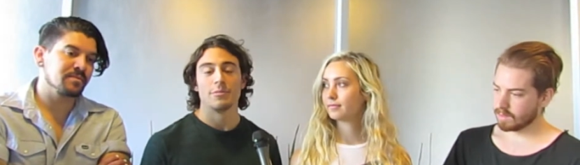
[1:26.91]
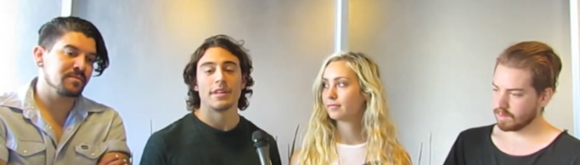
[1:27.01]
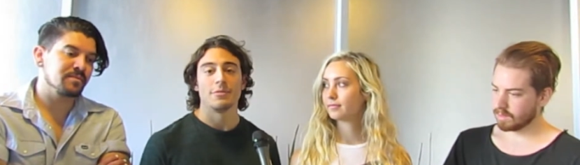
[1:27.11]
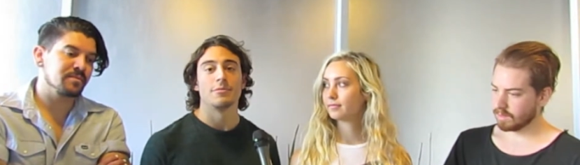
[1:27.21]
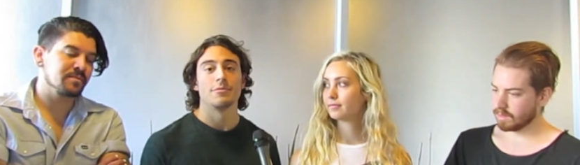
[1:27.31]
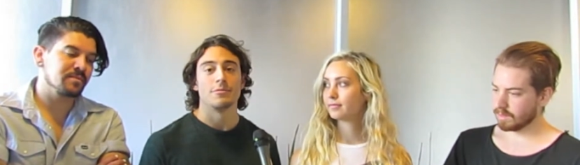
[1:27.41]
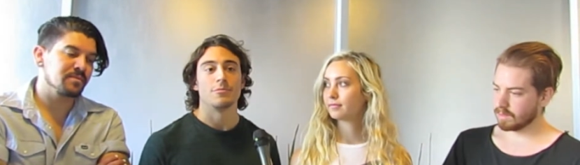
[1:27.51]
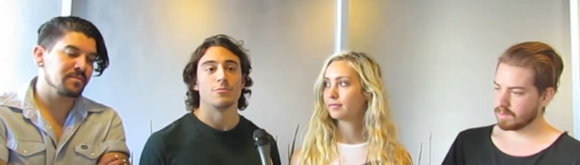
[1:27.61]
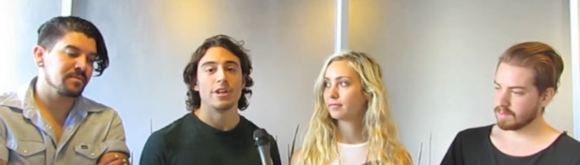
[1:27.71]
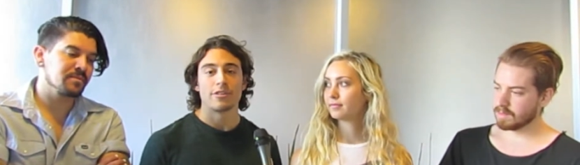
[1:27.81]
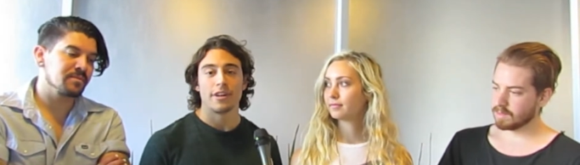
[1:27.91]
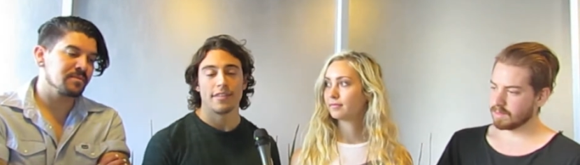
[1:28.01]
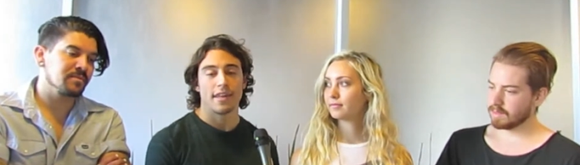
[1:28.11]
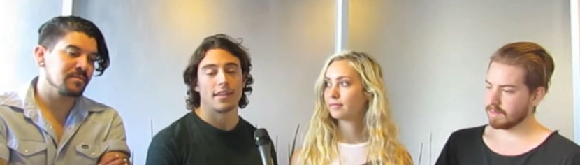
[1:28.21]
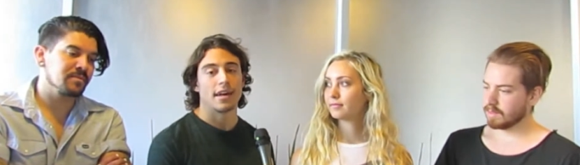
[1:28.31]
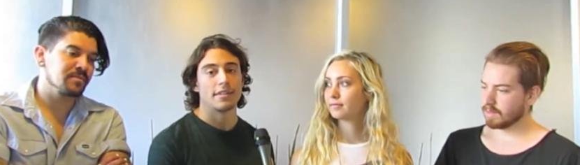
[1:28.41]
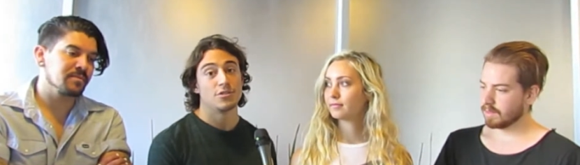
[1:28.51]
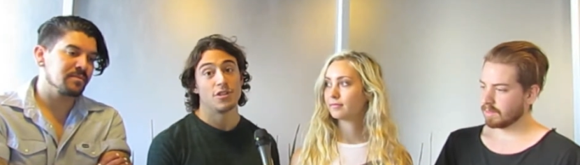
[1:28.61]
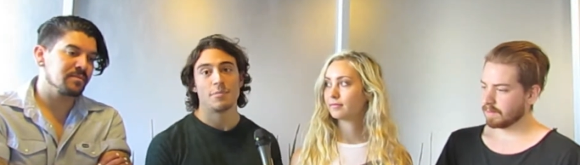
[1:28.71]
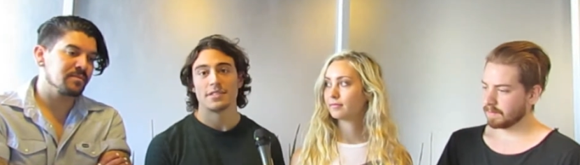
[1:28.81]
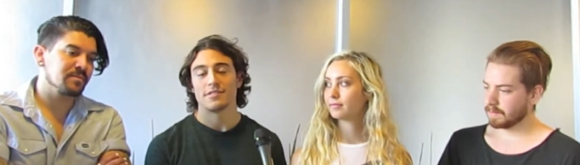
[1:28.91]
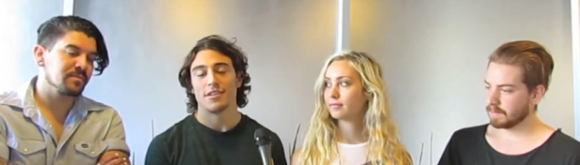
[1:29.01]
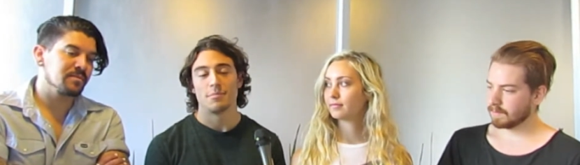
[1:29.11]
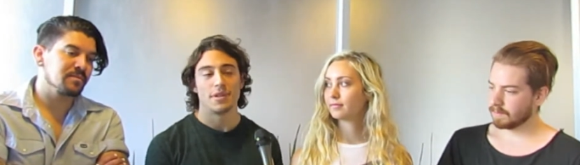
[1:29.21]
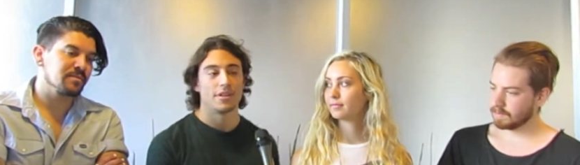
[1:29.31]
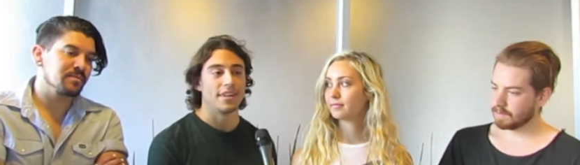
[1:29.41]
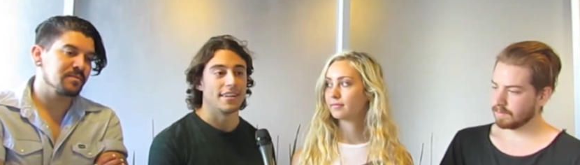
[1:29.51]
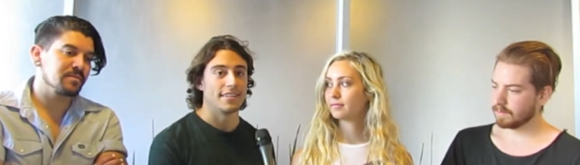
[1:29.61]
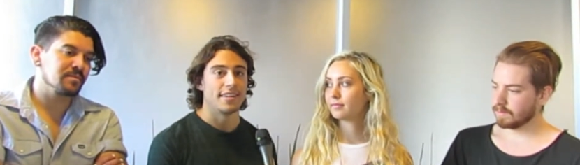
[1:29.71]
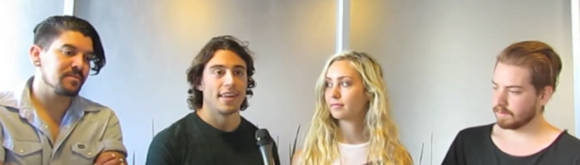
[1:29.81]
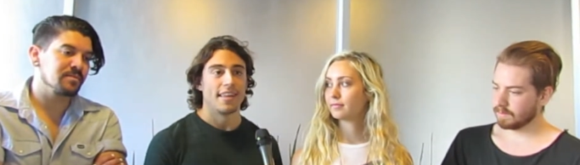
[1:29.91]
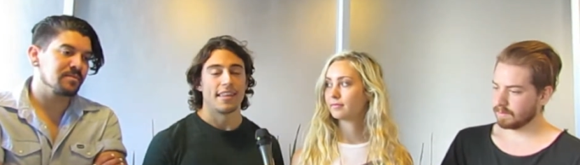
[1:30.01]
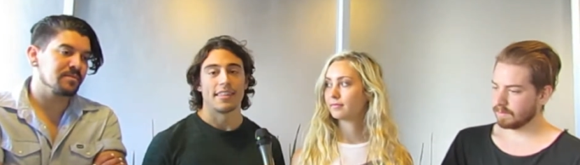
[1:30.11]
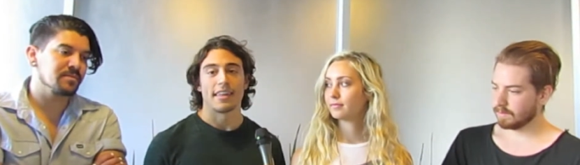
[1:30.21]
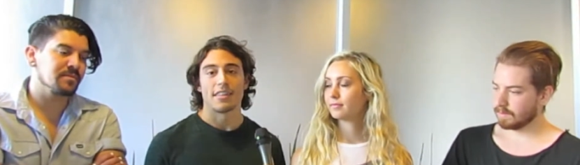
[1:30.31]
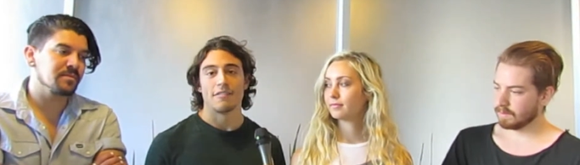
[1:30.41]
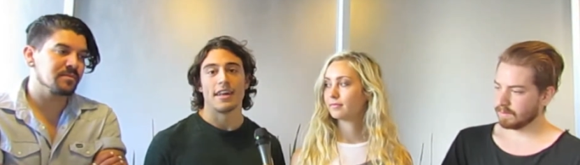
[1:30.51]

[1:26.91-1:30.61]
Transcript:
Speaker 1: we can recreate that live to the best of our ability and I think the